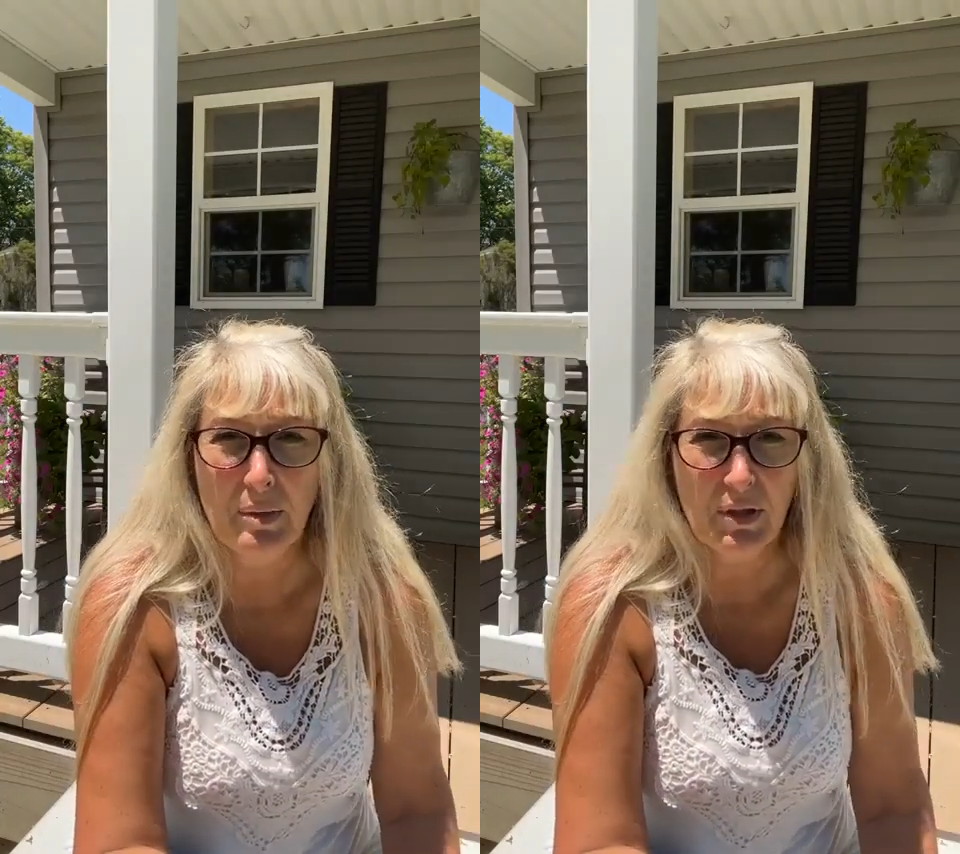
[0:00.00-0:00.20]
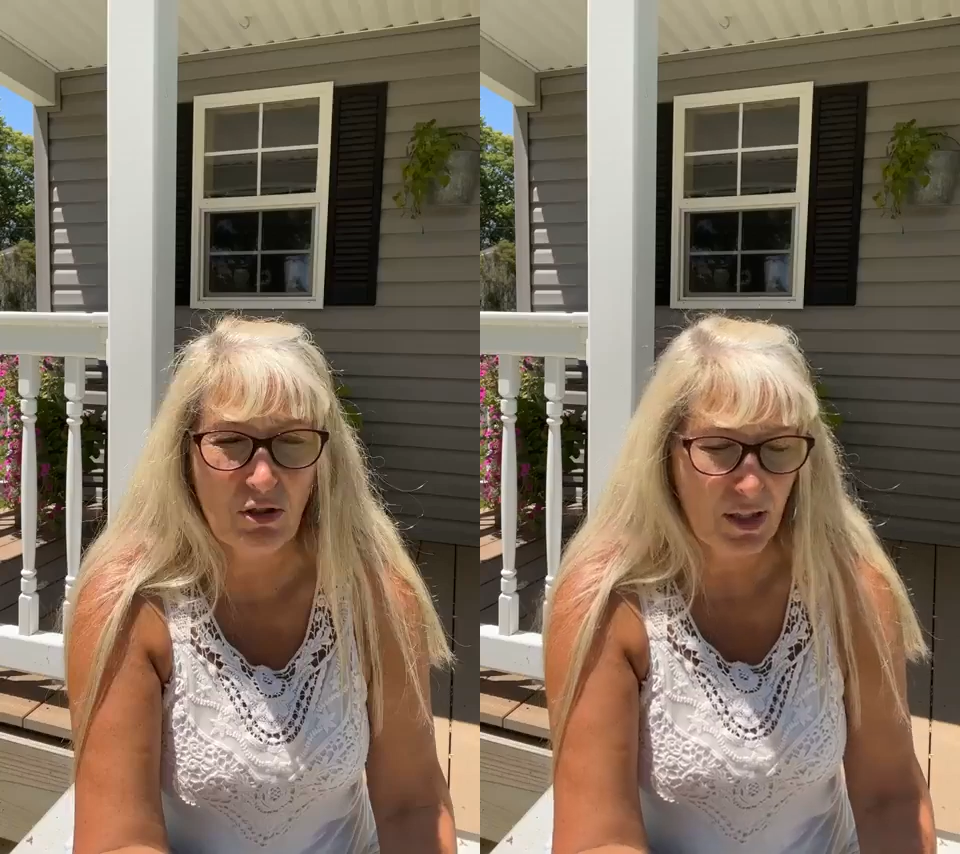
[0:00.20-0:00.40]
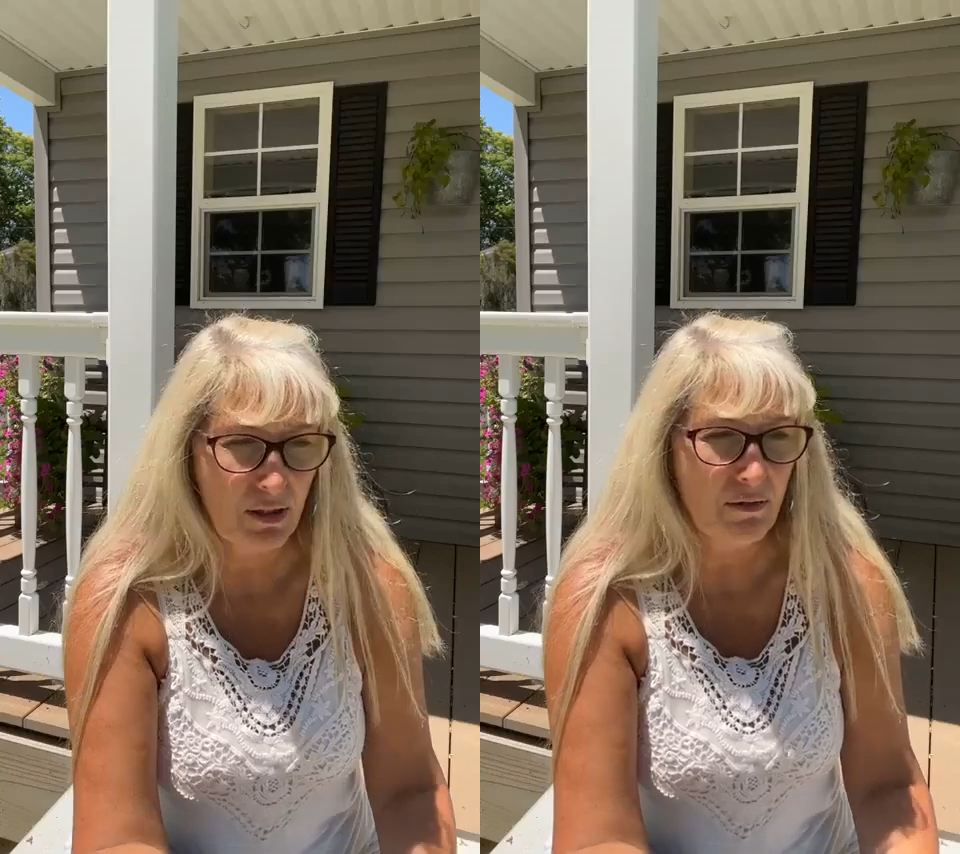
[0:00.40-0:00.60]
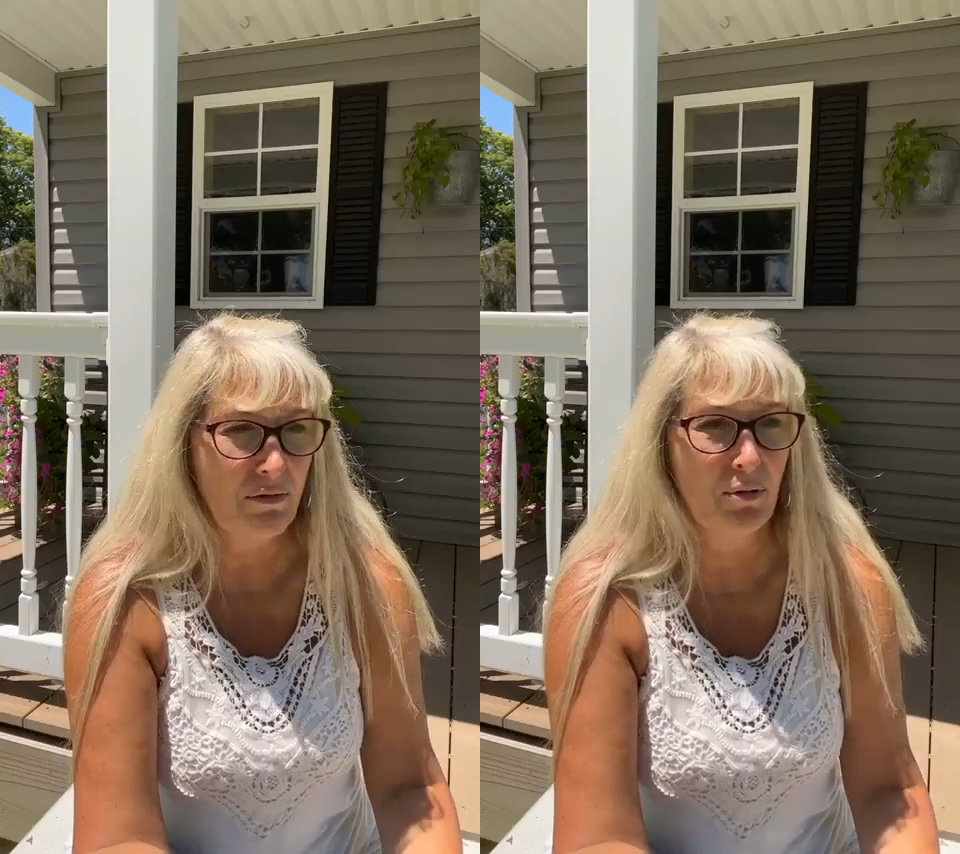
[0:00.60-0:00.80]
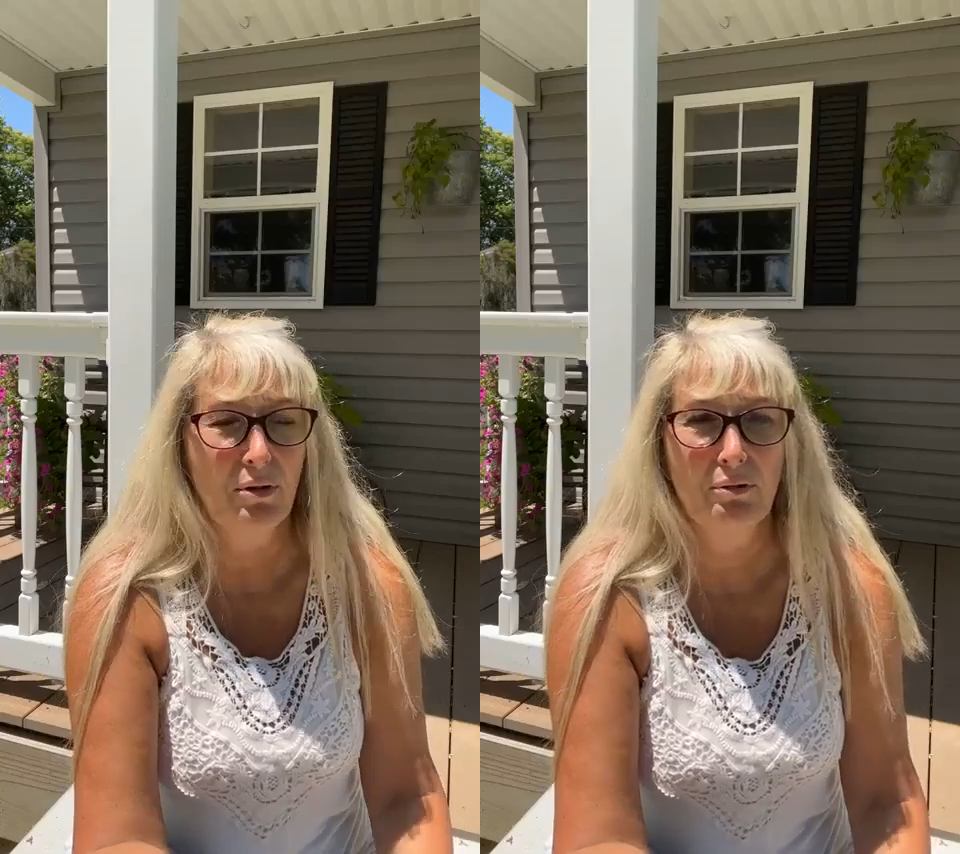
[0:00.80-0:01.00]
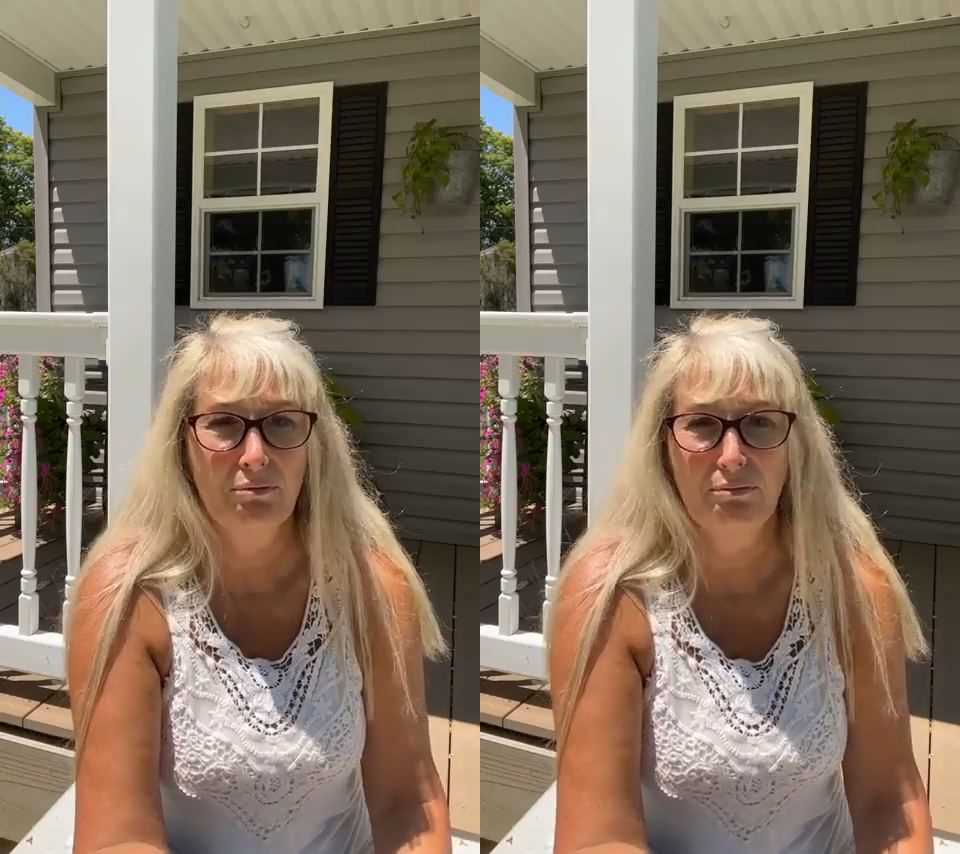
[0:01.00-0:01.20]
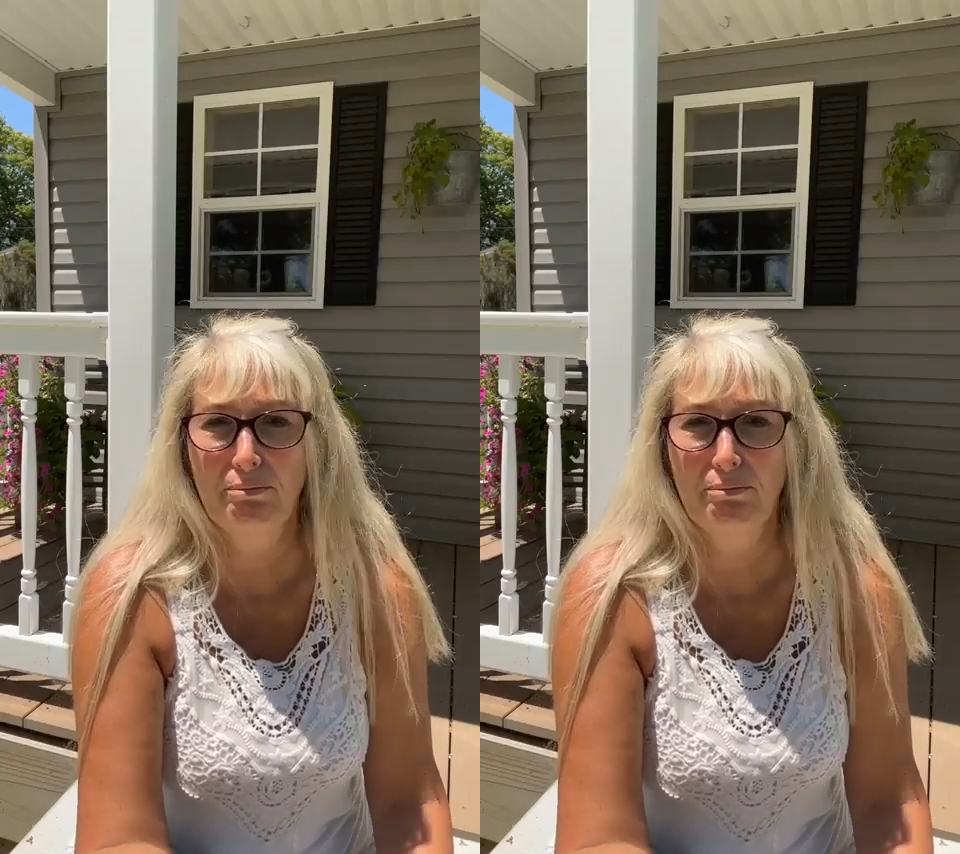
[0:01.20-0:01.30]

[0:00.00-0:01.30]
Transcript: Demonstrator for